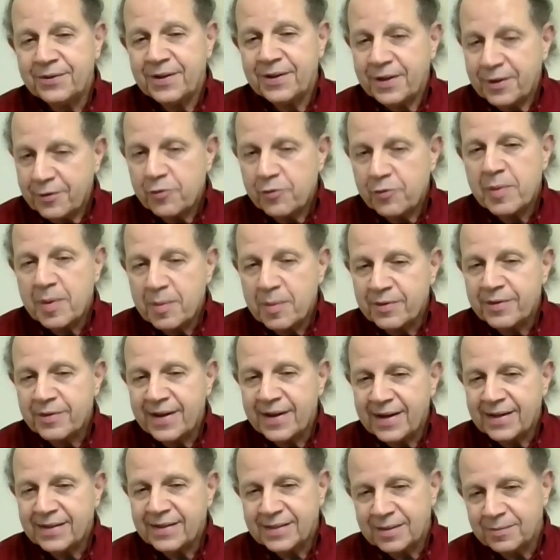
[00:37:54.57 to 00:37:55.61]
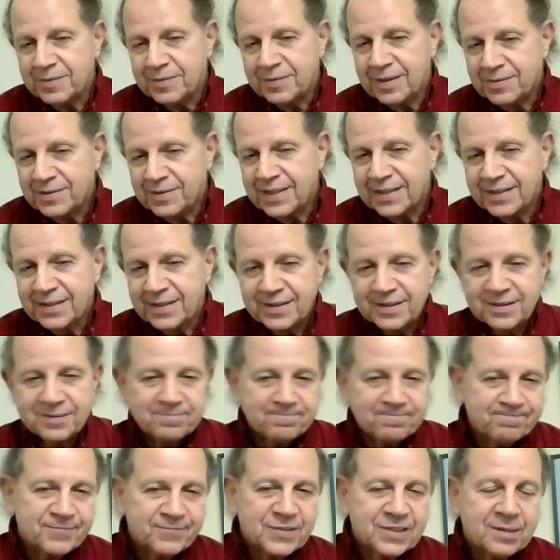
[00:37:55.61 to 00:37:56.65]
Can you remember that? Sometimes that's
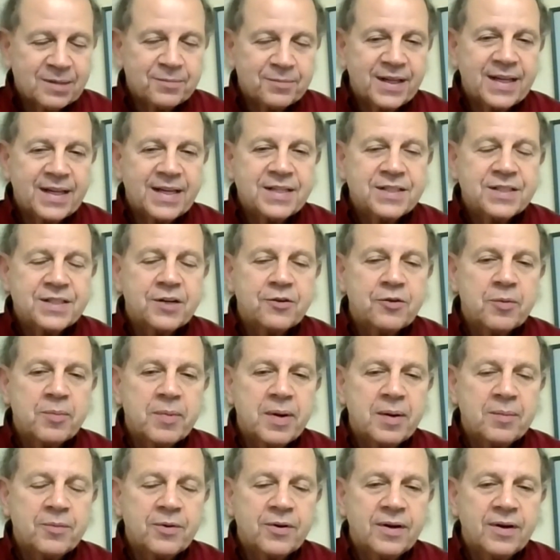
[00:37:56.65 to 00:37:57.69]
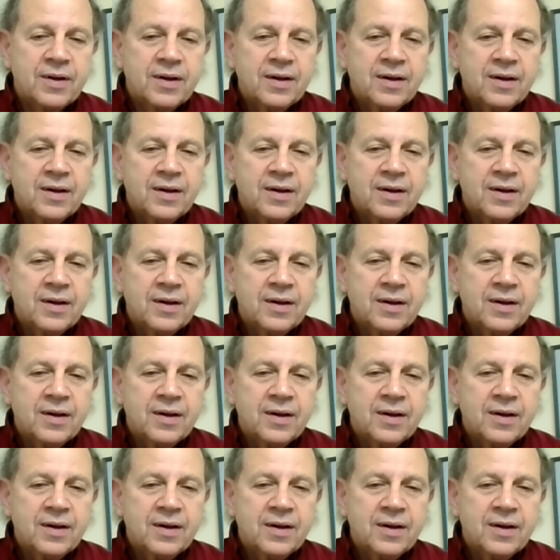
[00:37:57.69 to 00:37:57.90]
something easy to remember.